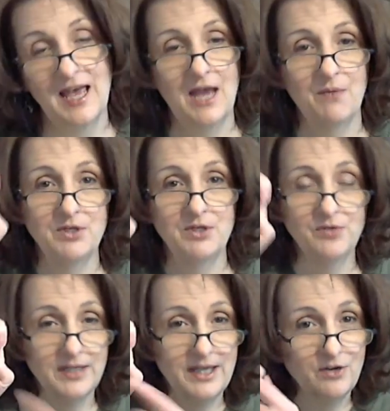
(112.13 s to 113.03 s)
and we do
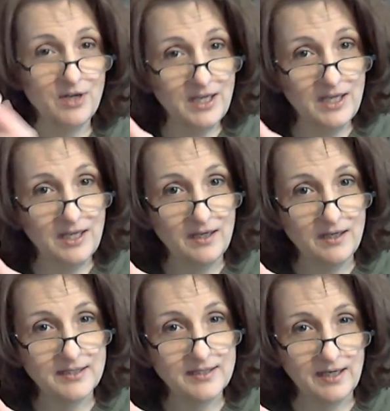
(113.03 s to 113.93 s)
the letter E,
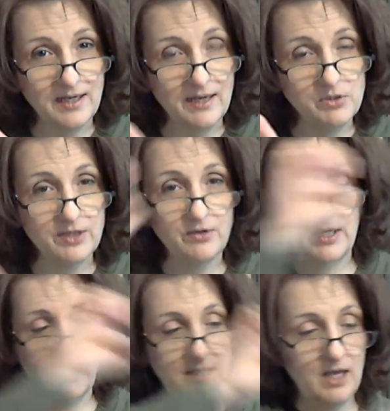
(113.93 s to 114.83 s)
a sign language letter
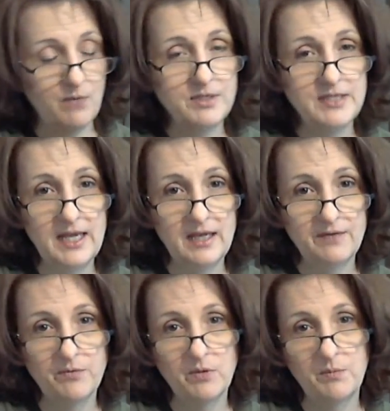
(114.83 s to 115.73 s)
E, and we take it
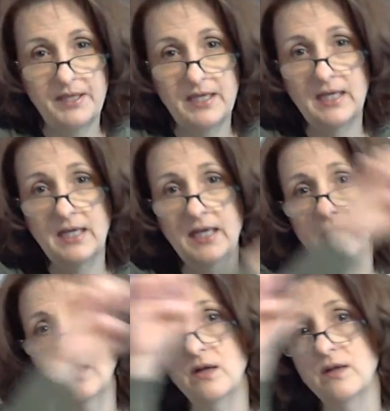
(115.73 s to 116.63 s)
from the
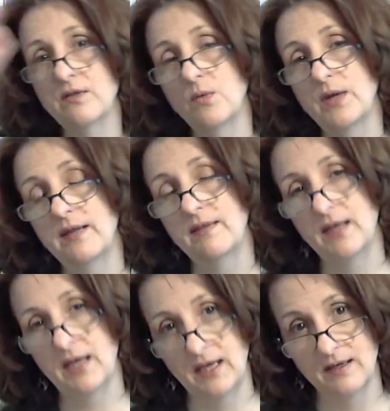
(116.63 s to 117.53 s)
beginning all the way to the
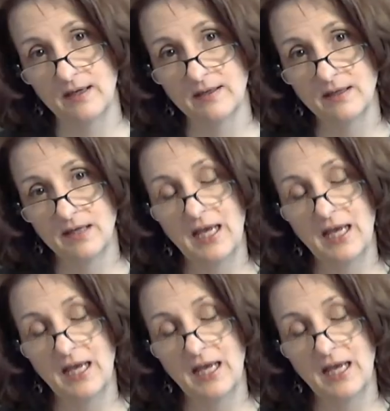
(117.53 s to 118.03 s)
end.